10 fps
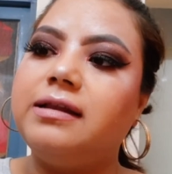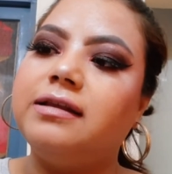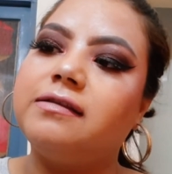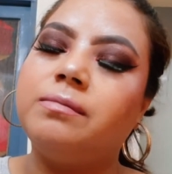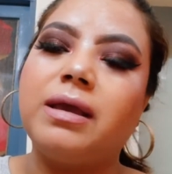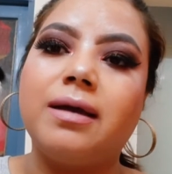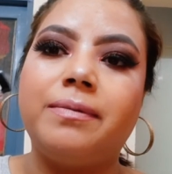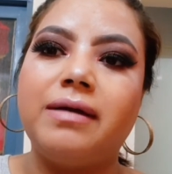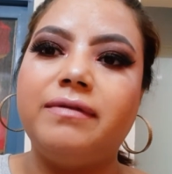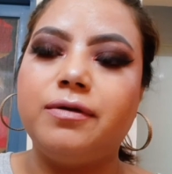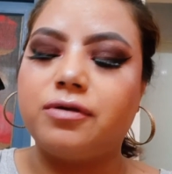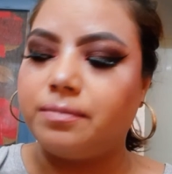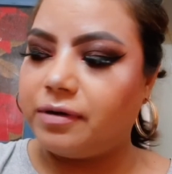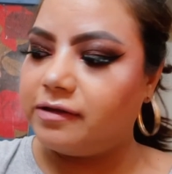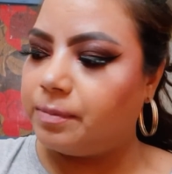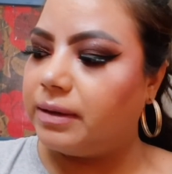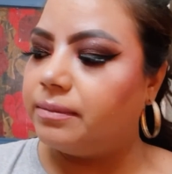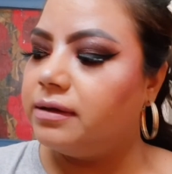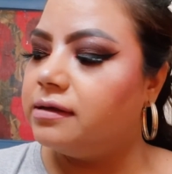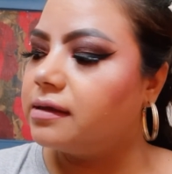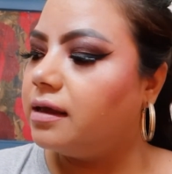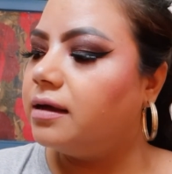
This is Makeup Revolution Pressed Pigments.